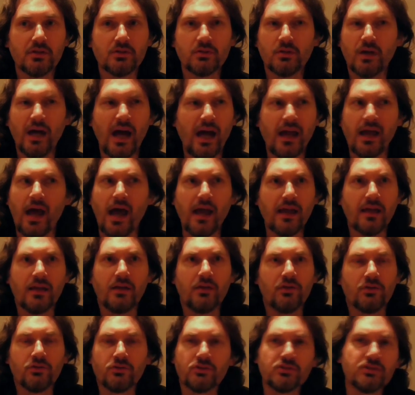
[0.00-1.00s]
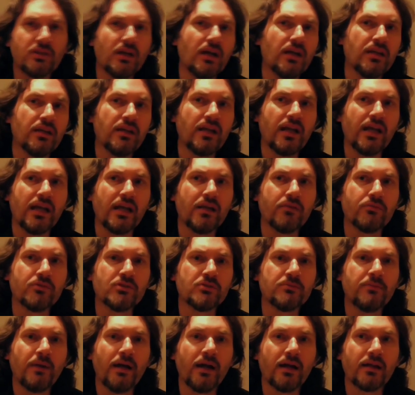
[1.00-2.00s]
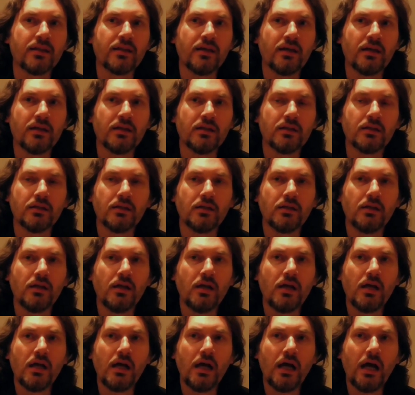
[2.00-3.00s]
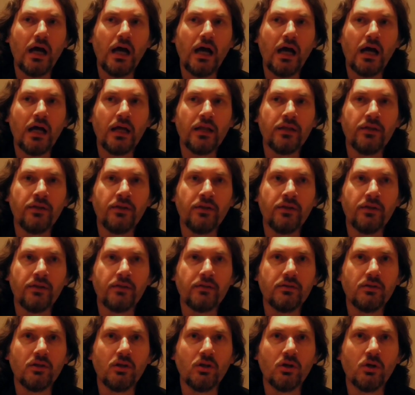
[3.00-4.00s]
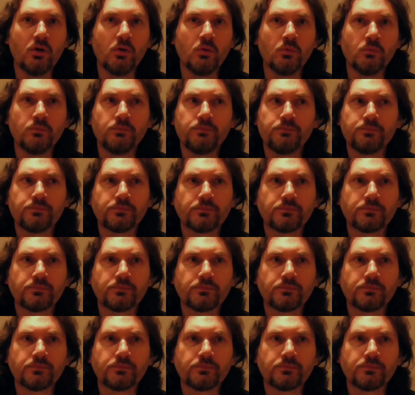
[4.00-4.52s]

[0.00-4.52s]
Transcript: So I, I can understand that, I can respect that and you know,